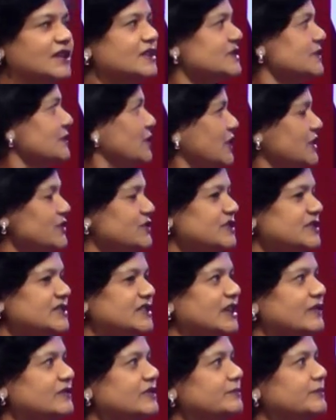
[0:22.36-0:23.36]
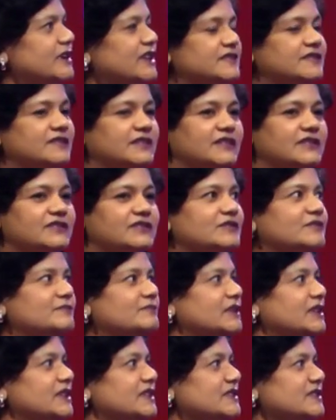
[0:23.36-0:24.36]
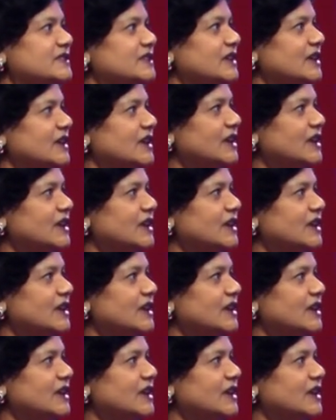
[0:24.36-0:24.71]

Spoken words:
So if we could just have the presentation, please.